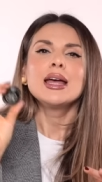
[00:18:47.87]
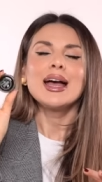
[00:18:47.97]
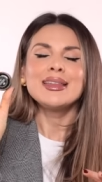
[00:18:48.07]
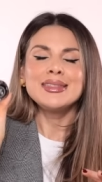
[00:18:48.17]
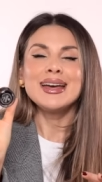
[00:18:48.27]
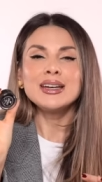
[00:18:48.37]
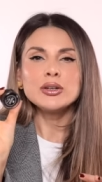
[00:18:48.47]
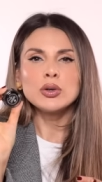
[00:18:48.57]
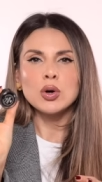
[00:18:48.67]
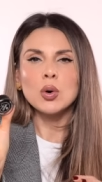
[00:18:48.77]
and
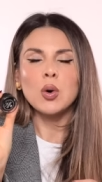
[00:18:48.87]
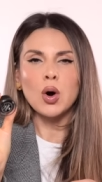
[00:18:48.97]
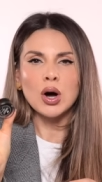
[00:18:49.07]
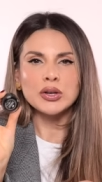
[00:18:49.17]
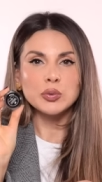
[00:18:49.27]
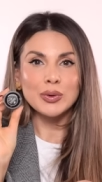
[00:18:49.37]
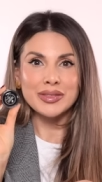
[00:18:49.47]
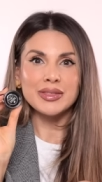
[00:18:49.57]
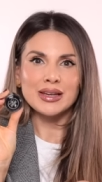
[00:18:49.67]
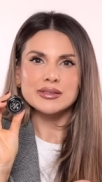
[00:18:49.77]
then go on
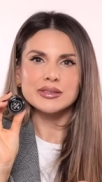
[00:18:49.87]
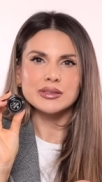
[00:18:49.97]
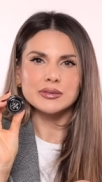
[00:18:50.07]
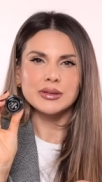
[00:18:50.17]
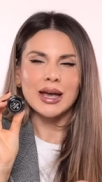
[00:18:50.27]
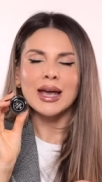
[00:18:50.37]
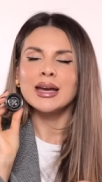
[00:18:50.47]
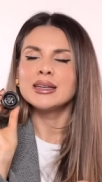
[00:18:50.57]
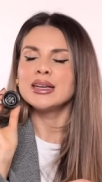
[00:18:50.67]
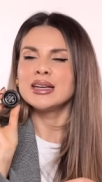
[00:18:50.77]
with this.
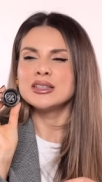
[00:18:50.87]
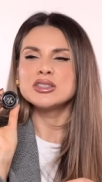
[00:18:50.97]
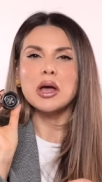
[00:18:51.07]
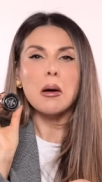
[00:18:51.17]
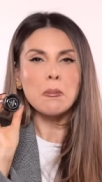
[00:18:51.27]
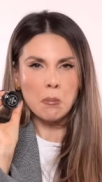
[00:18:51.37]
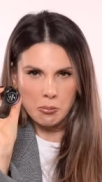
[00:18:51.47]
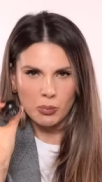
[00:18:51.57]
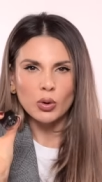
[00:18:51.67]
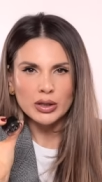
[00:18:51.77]
And it's
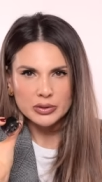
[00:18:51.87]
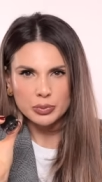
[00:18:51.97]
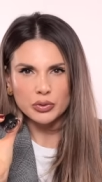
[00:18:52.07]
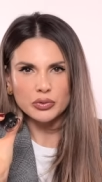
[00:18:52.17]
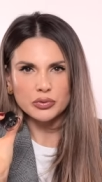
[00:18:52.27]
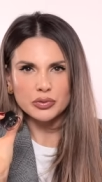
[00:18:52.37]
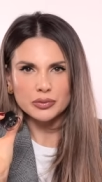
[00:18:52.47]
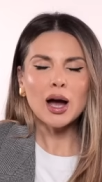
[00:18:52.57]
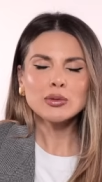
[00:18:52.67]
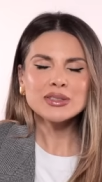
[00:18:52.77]
bulletproof.
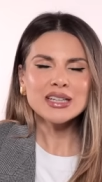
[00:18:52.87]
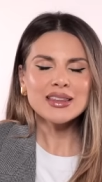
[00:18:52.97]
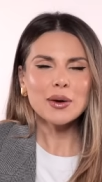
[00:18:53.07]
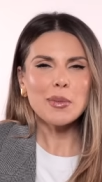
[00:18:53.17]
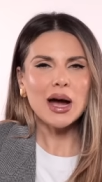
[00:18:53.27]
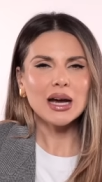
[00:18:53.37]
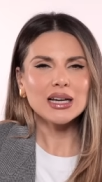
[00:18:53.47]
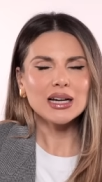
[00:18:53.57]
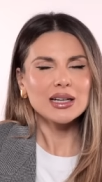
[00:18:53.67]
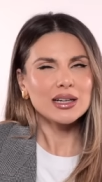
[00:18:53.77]
I would say that
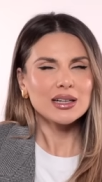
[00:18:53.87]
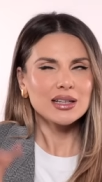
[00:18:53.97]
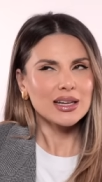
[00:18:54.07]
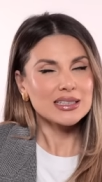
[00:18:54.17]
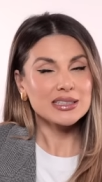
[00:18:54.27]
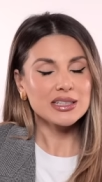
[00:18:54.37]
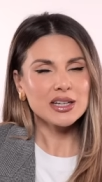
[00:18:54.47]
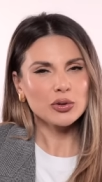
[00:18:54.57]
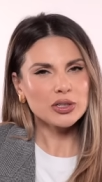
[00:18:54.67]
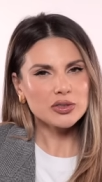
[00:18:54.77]
my kind of like
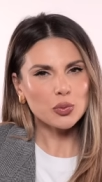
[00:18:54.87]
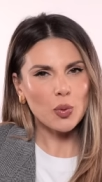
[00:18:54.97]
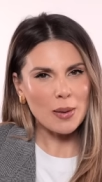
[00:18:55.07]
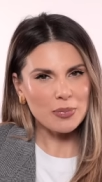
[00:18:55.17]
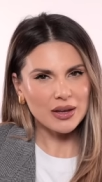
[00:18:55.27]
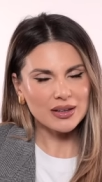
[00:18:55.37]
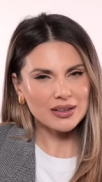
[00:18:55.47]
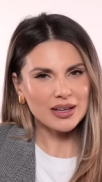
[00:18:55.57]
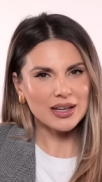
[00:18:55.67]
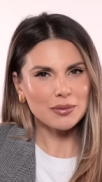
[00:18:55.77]
secret
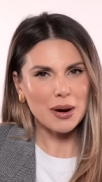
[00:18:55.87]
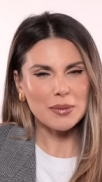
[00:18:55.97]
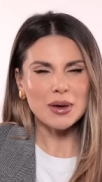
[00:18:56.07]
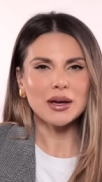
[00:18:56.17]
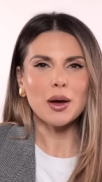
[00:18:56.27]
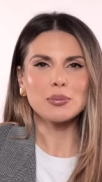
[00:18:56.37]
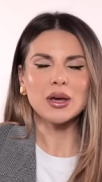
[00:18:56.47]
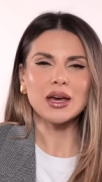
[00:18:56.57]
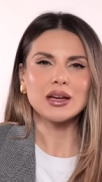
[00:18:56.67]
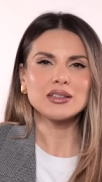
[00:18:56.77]
weapon in my makeup
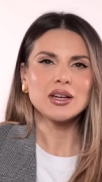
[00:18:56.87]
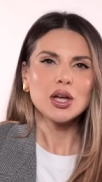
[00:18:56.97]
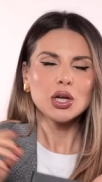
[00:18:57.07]
kit